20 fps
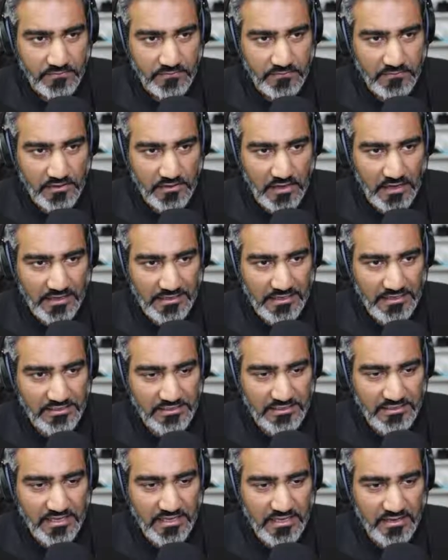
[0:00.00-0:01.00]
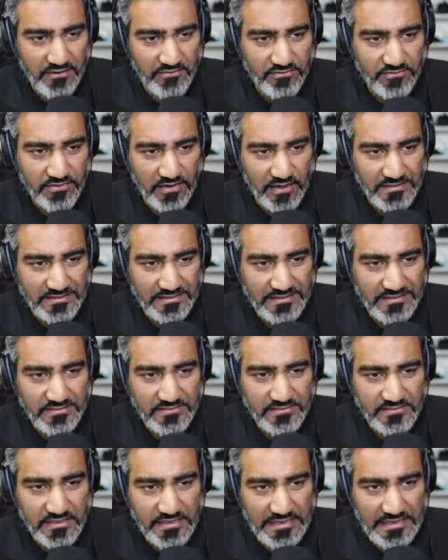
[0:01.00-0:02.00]
I like to give at
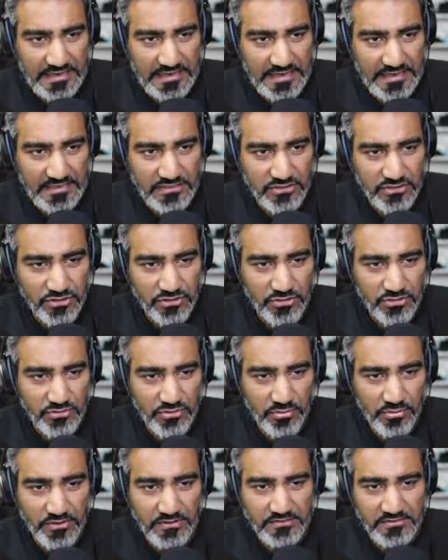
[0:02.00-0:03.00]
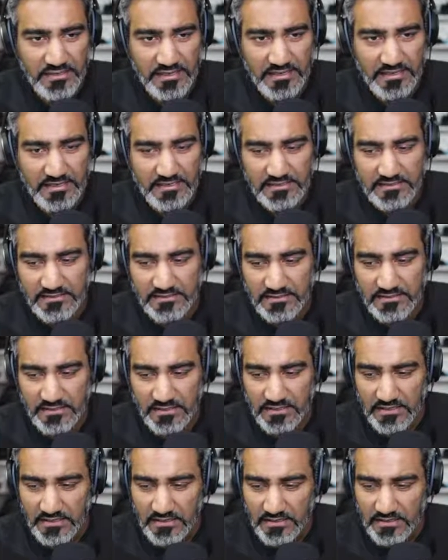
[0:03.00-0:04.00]
least a 2-3 second
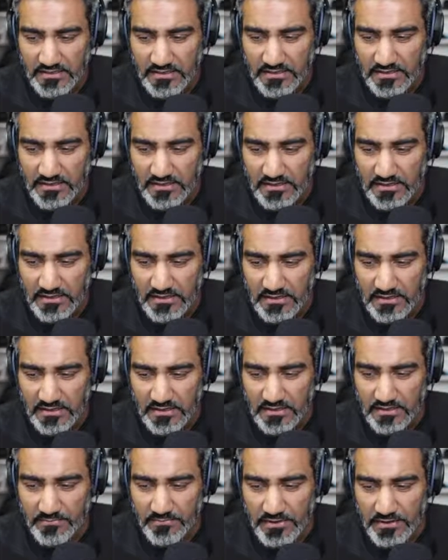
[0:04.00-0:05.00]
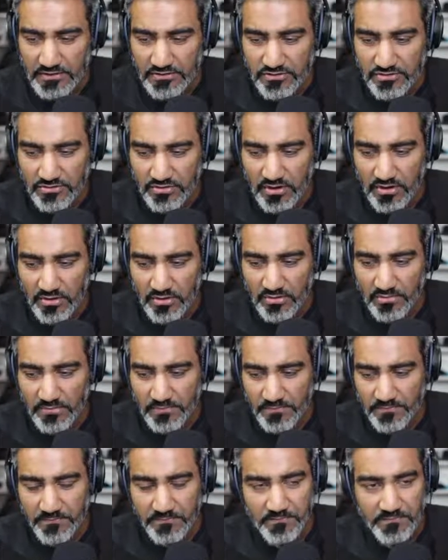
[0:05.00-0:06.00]
intro,
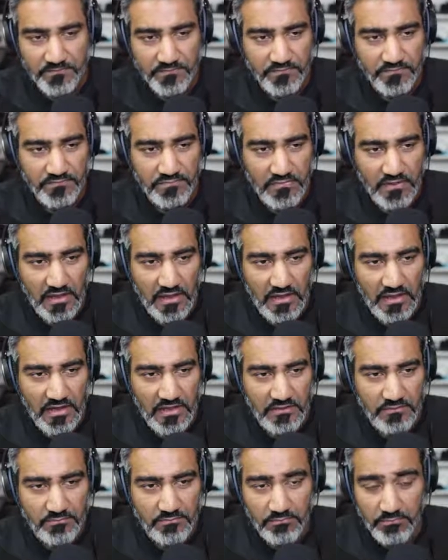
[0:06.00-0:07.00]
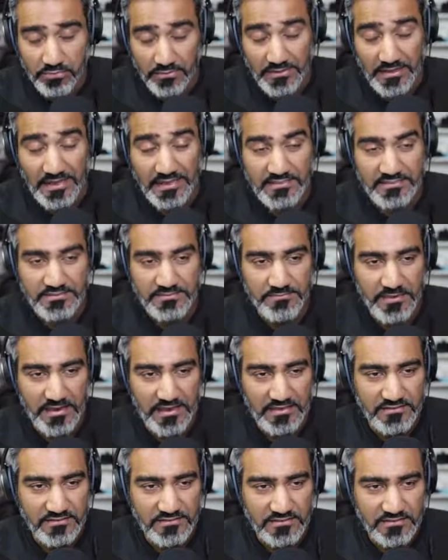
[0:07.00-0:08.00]
blank
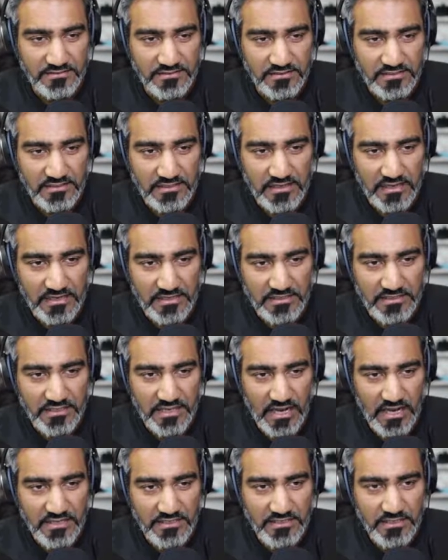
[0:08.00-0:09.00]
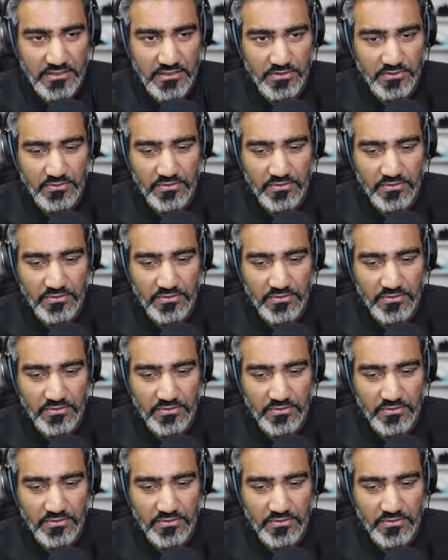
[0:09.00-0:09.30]
space in the audio.